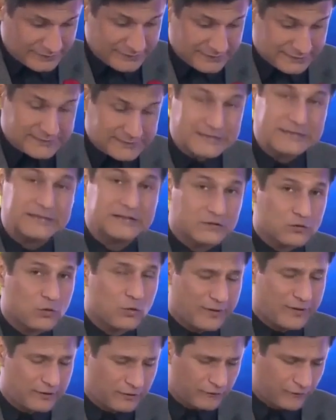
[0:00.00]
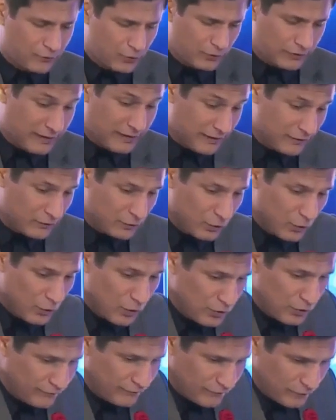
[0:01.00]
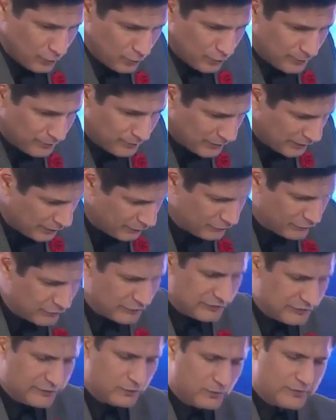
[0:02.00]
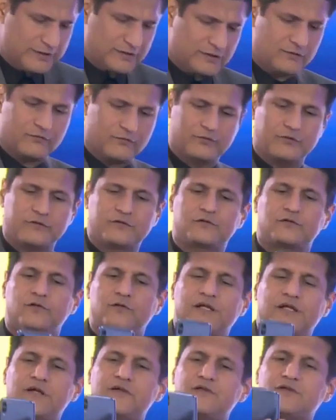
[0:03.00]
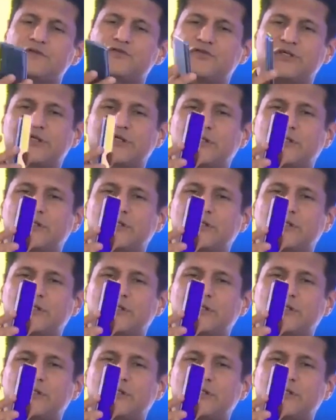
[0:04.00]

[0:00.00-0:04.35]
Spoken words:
this is quite a phone, and I know all of you are really waiting for this. So ladies and